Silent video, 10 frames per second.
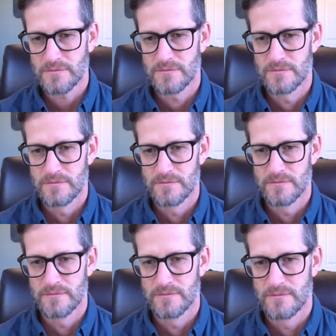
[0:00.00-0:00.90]

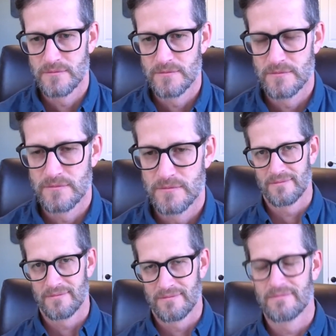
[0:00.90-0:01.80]

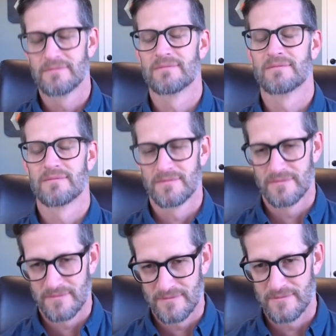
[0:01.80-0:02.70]

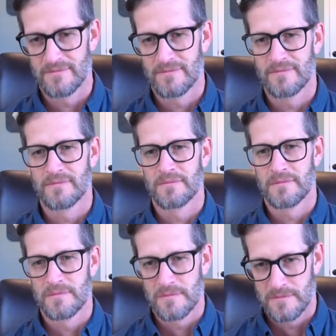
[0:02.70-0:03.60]

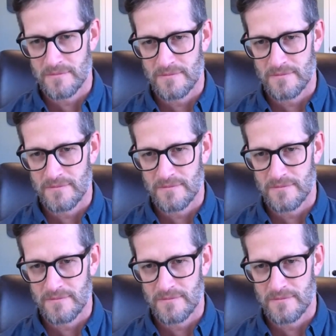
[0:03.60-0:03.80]
No words are spoken by the person on screen.